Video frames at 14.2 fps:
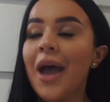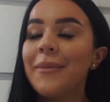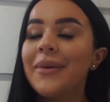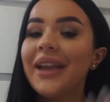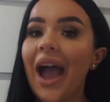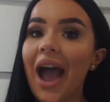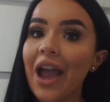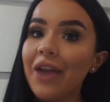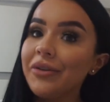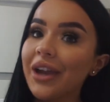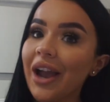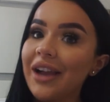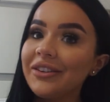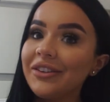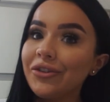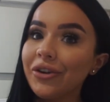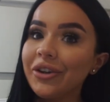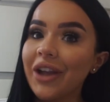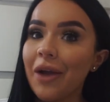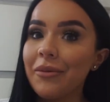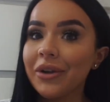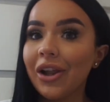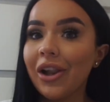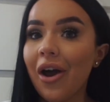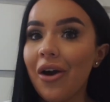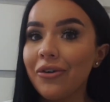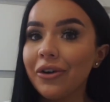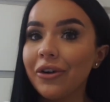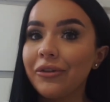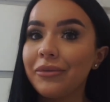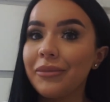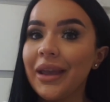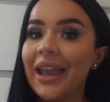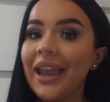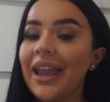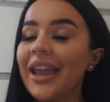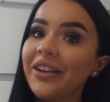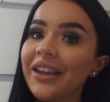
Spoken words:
But yeah, I hope you guys enjoyed coming along with me.